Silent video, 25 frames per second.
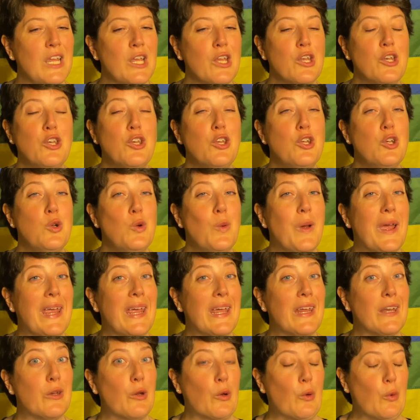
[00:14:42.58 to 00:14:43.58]
new
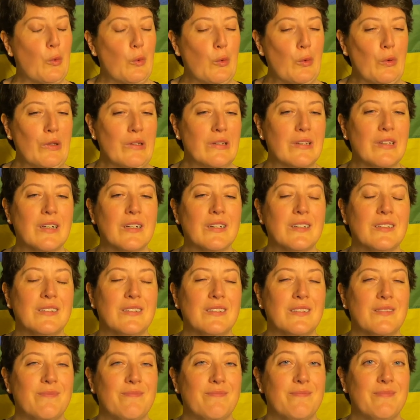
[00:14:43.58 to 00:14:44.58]
and old
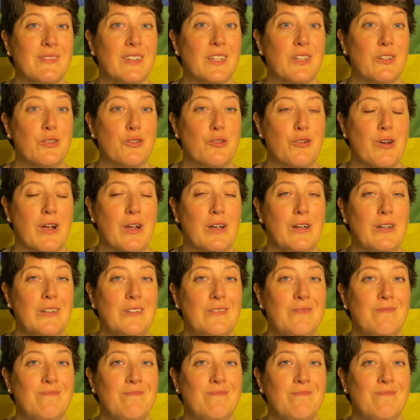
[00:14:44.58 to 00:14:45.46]
struggle.